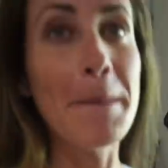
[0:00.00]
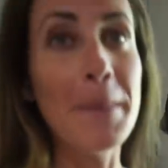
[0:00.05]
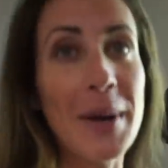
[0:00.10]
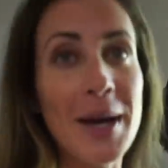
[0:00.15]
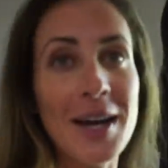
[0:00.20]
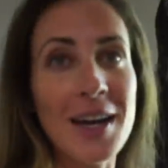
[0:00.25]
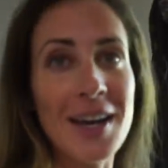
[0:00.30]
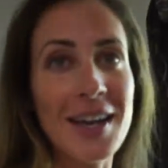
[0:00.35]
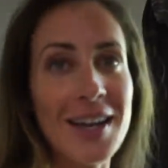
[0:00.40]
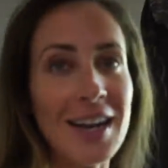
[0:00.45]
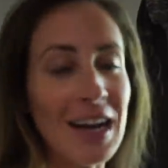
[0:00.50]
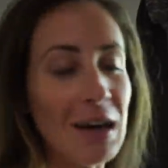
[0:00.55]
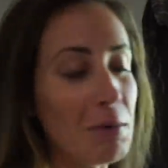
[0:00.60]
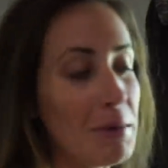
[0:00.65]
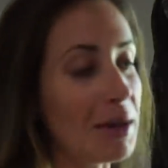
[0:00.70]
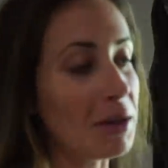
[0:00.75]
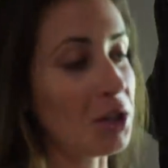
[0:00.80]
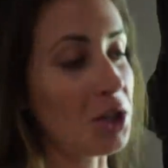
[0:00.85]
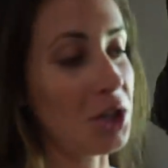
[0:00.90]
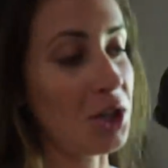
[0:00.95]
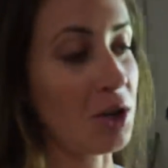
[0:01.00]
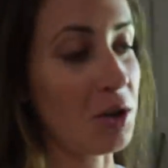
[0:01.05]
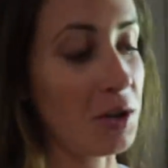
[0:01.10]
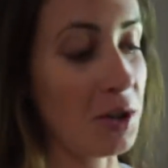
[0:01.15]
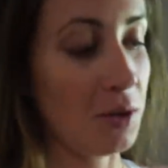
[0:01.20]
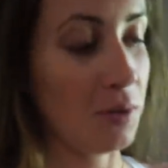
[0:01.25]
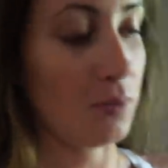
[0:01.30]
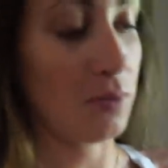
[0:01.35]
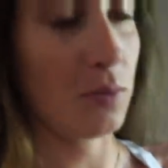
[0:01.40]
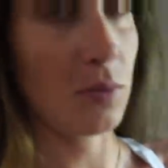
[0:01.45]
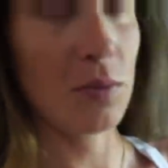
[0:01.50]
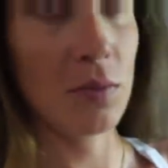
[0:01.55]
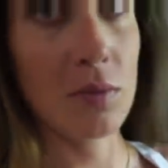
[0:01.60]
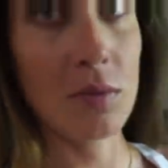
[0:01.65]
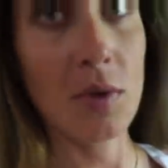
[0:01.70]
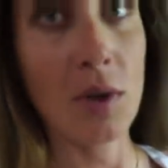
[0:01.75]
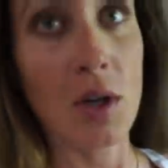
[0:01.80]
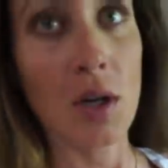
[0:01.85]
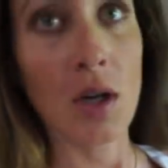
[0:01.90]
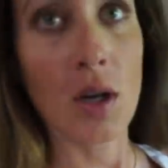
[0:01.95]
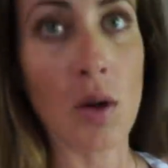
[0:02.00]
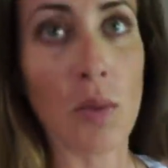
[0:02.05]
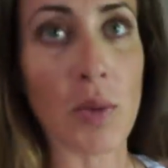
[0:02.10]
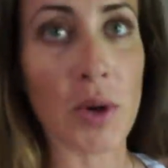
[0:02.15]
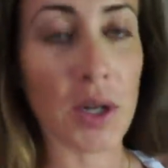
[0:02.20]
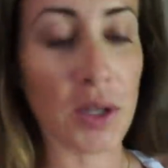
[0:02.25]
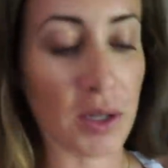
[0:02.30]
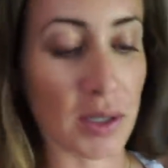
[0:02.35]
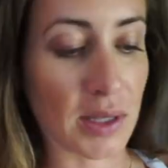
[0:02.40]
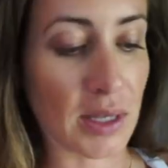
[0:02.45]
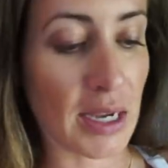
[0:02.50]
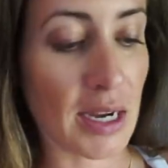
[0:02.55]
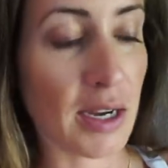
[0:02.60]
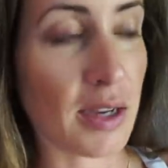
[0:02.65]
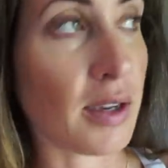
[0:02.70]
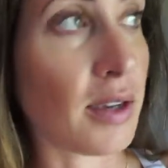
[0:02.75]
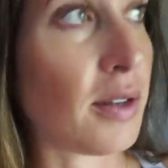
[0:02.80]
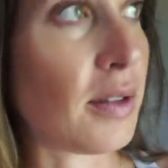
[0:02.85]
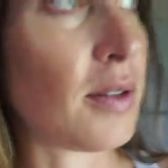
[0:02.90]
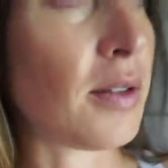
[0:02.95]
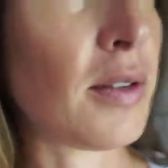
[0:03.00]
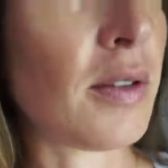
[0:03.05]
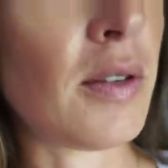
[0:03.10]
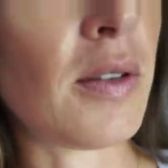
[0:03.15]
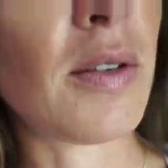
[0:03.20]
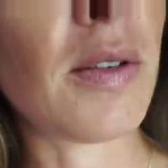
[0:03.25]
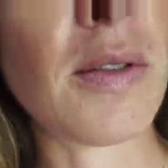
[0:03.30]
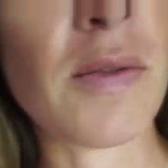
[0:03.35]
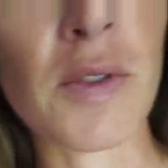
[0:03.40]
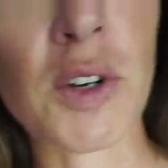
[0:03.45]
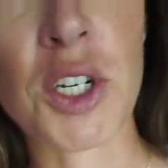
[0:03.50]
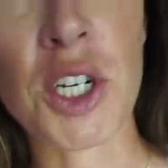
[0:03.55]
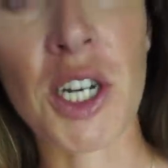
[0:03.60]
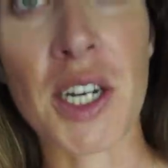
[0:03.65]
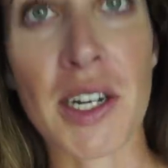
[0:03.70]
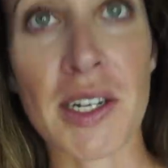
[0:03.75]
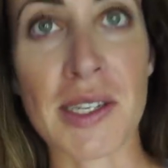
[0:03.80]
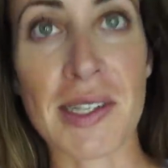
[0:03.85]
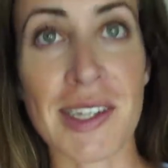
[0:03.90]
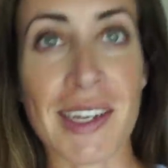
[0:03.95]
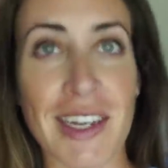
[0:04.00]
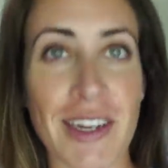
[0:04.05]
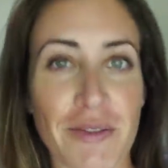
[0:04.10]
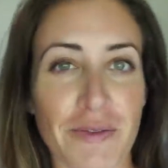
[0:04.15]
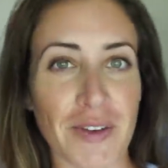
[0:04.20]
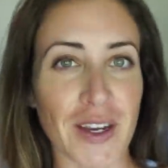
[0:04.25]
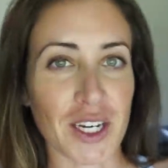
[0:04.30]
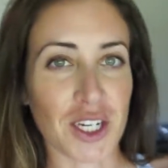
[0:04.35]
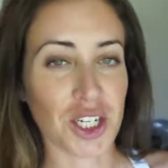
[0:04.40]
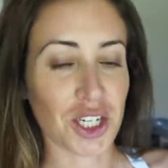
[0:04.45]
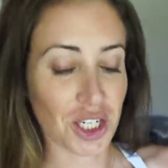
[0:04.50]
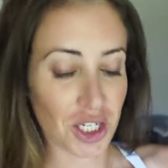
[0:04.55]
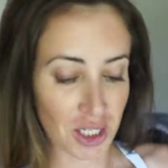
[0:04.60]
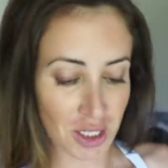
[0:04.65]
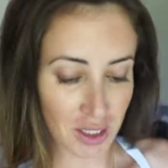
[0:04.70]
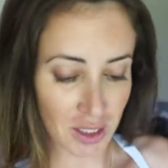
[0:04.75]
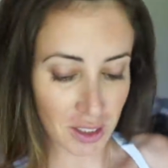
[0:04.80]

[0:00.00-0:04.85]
But I'm about to show you what it looks like for chickens to eat fish.